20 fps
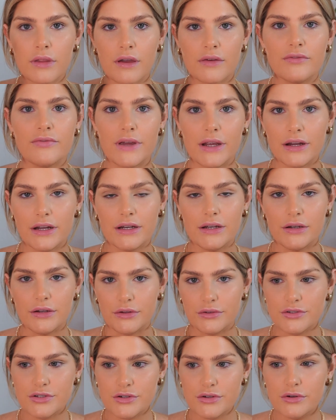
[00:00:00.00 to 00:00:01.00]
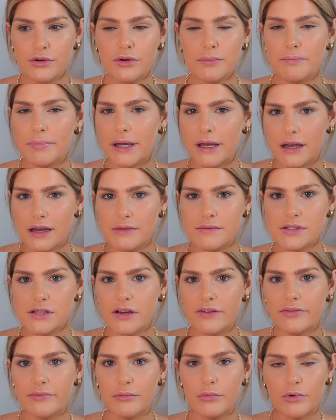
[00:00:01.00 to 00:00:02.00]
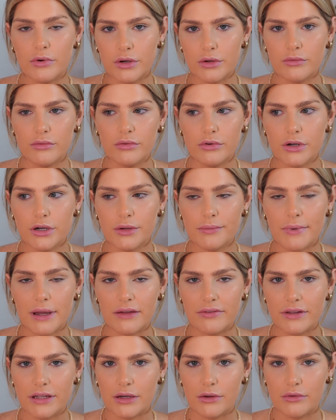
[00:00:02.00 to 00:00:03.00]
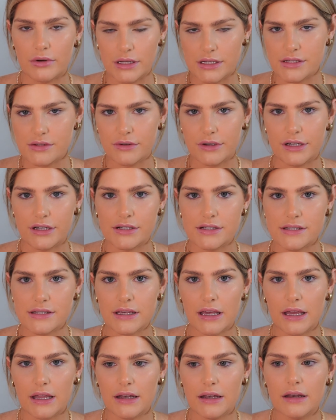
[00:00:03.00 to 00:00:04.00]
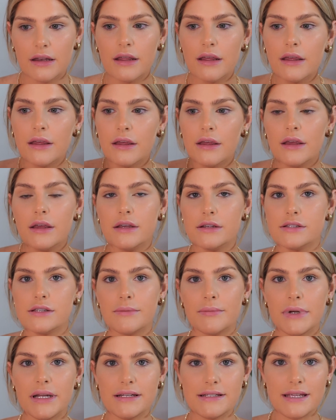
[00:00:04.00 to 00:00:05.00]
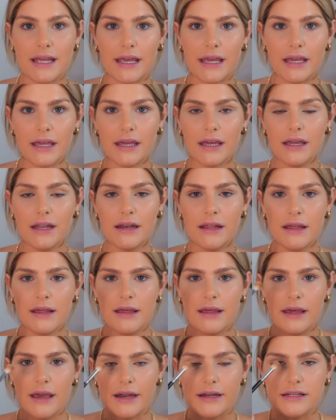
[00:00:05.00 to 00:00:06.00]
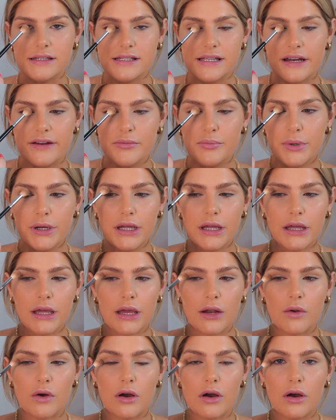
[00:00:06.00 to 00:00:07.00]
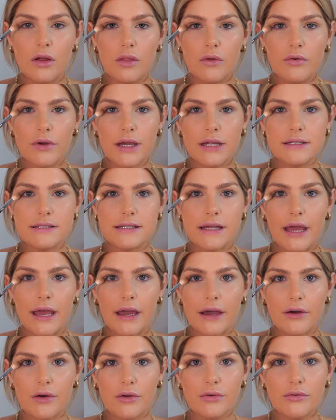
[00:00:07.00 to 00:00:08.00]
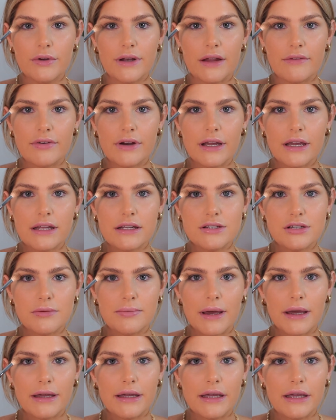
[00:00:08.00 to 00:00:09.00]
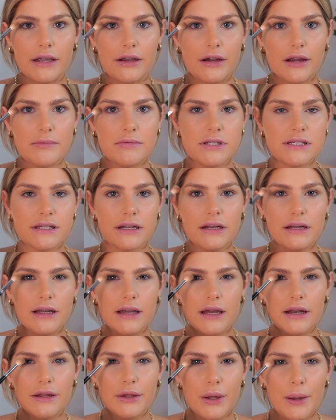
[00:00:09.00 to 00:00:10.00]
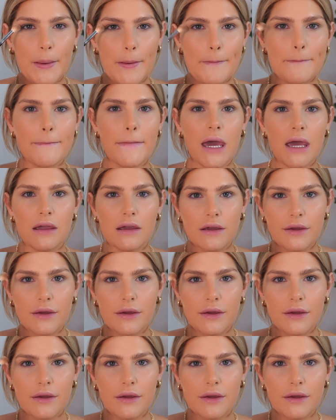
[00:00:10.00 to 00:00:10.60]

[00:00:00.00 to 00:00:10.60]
Very neutral, but comes off more warm, I feel like, when it's on your skin. So I'm going to take it, and instead of bringing it all the way down, whenever I get to about here, I'm just going to kind of,